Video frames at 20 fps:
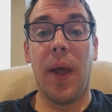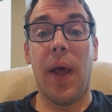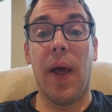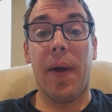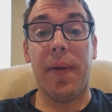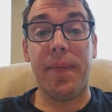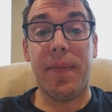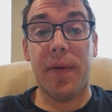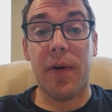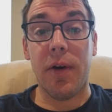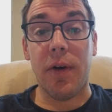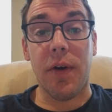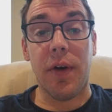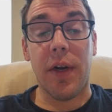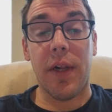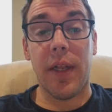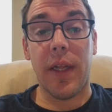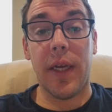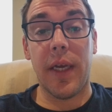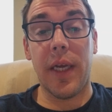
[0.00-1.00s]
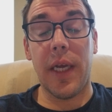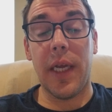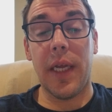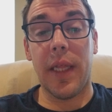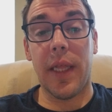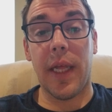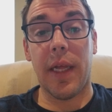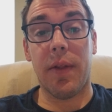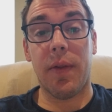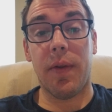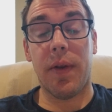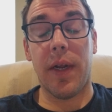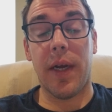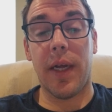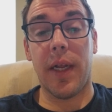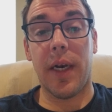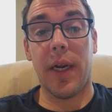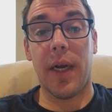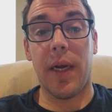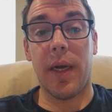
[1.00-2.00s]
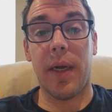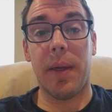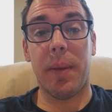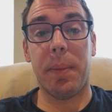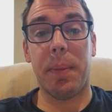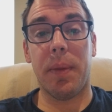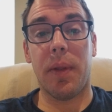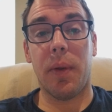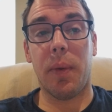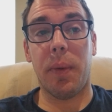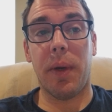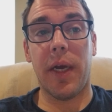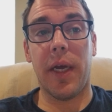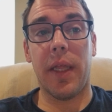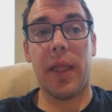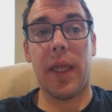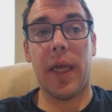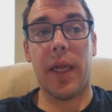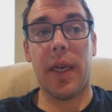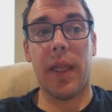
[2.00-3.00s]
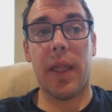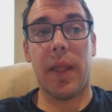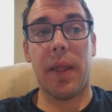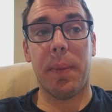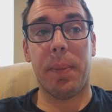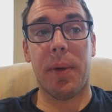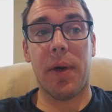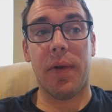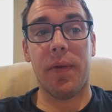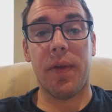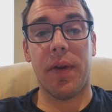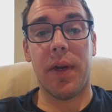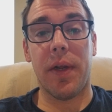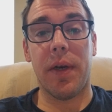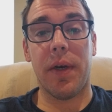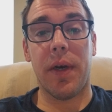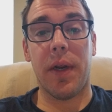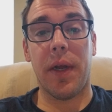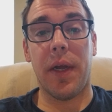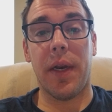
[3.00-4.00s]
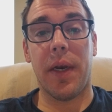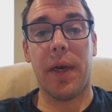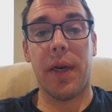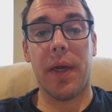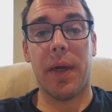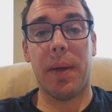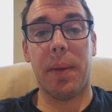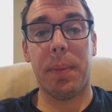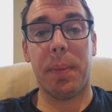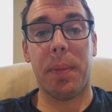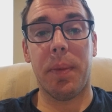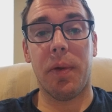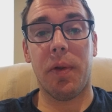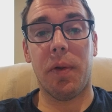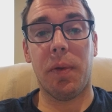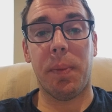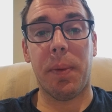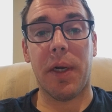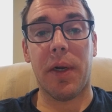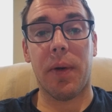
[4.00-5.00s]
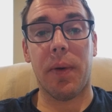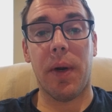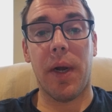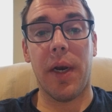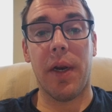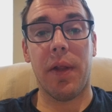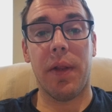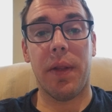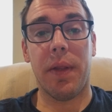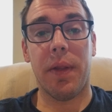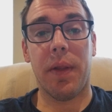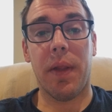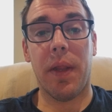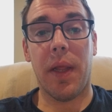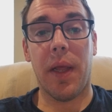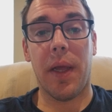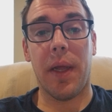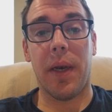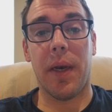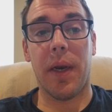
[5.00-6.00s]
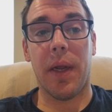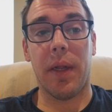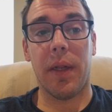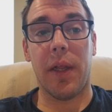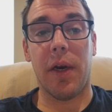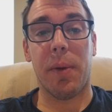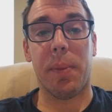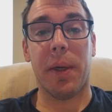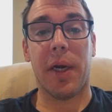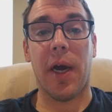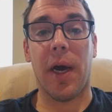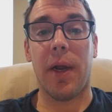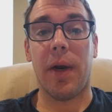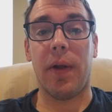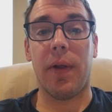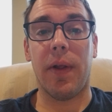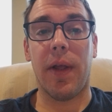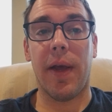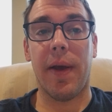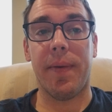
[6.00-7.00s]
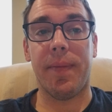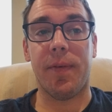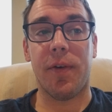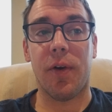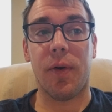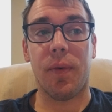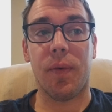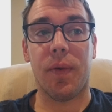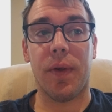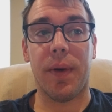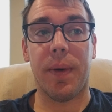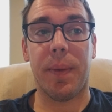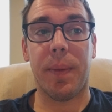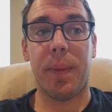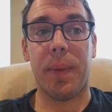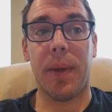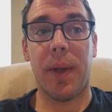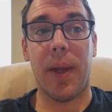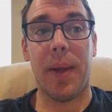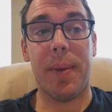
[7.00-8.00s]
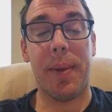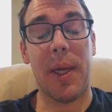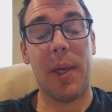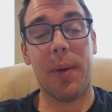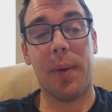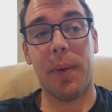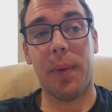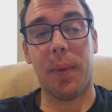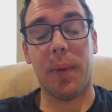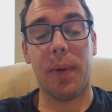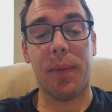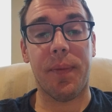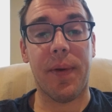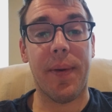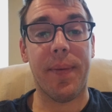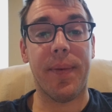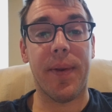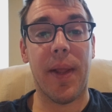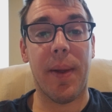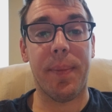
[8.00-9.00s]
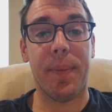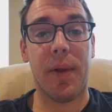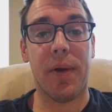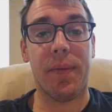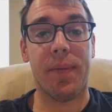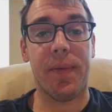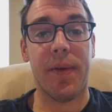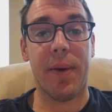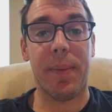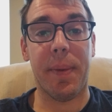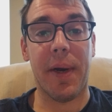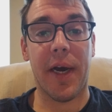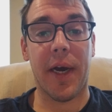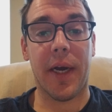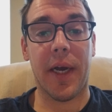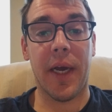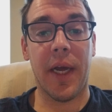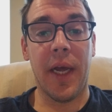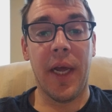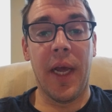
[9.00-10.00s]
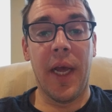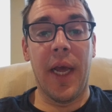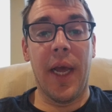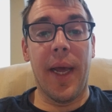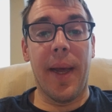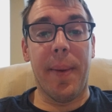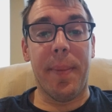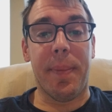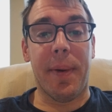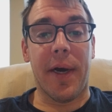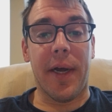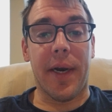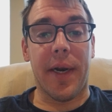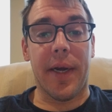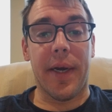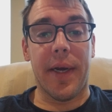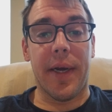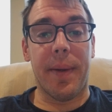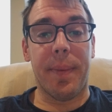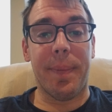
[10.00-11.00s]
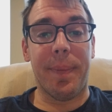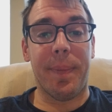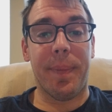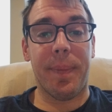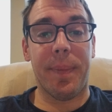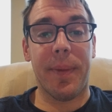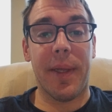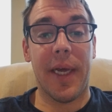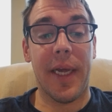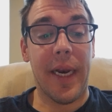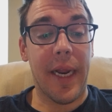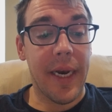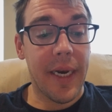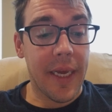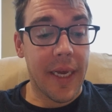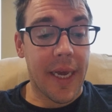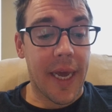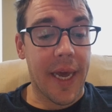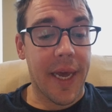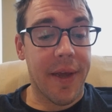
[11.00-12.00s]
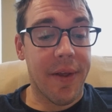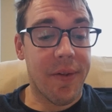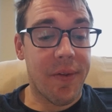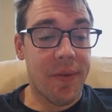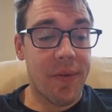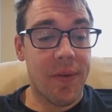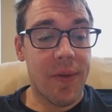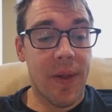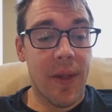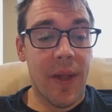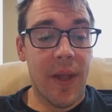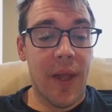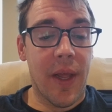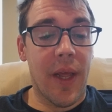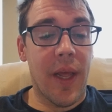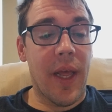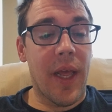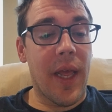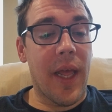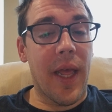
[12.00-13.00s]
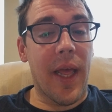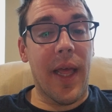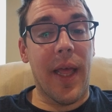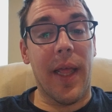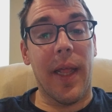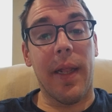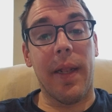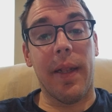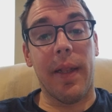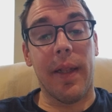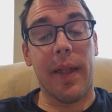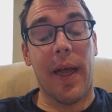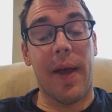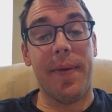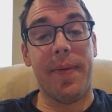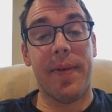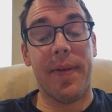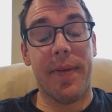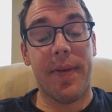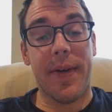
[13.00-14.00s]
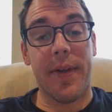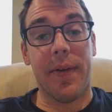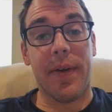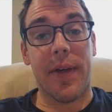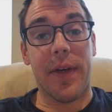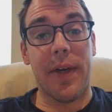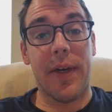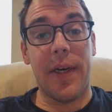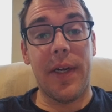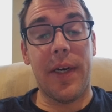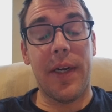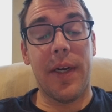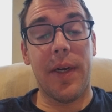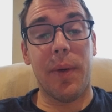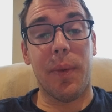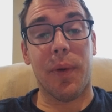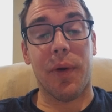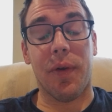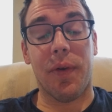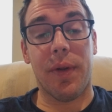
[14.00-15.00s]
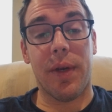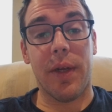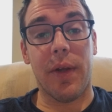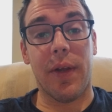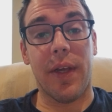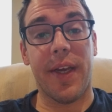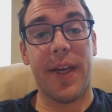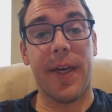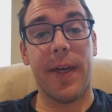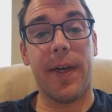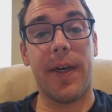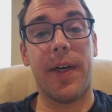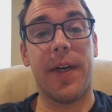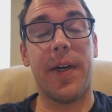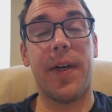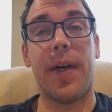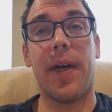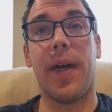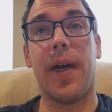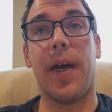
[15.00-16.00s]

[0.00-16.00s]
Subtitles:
unfortunately, that's not the way that the president and Speaker Ryan and Leader McConnell have chosen. I mean, we've given them their feedback. But in any case, life is still good. We're still here.